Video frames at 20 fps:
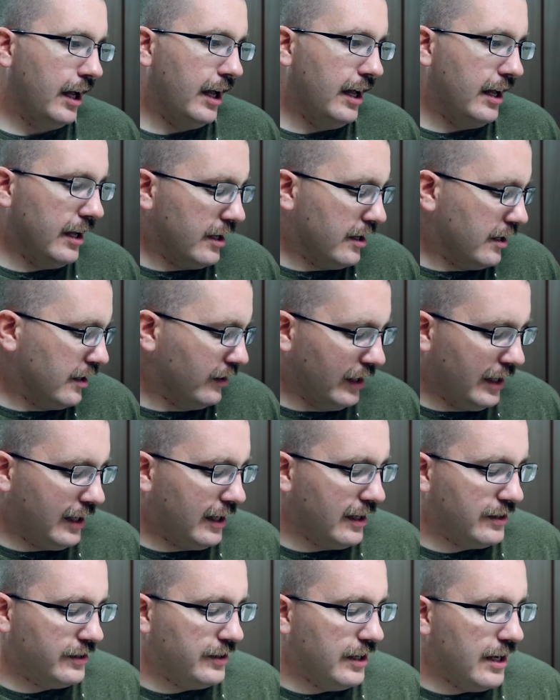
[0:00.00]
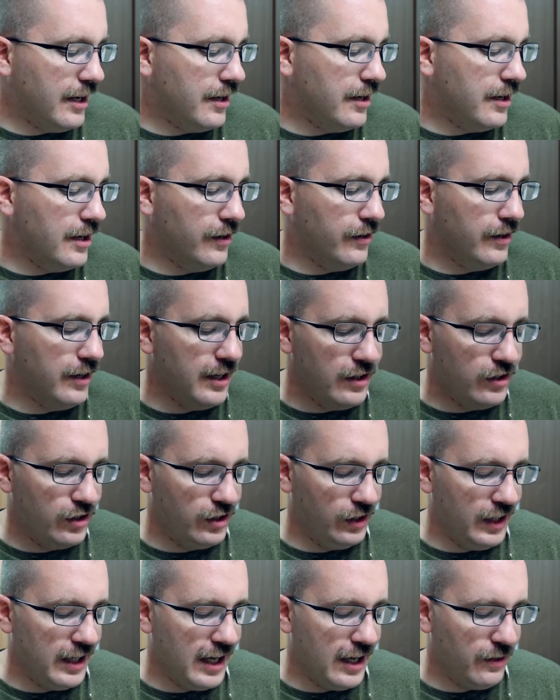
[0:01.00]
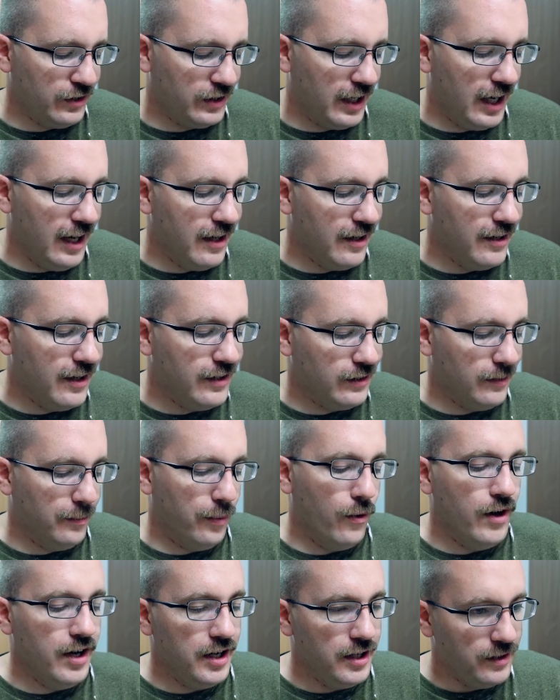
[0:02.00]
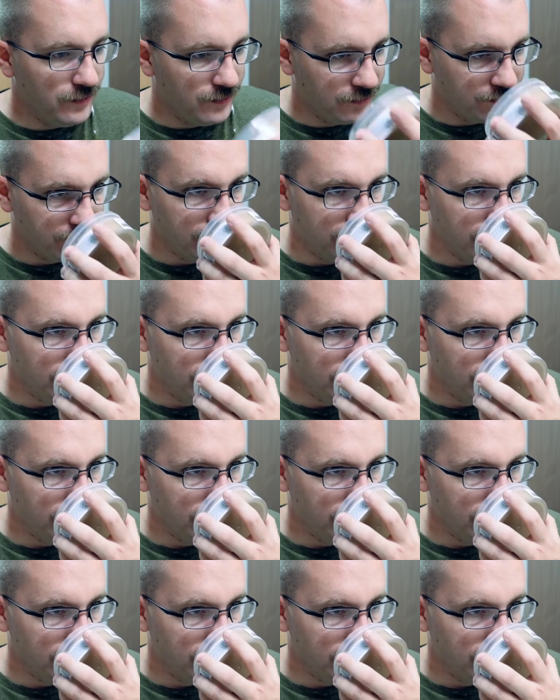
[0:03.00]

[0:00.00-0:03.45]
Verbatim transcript: And like I said, you know, initially I was kind of disappointed,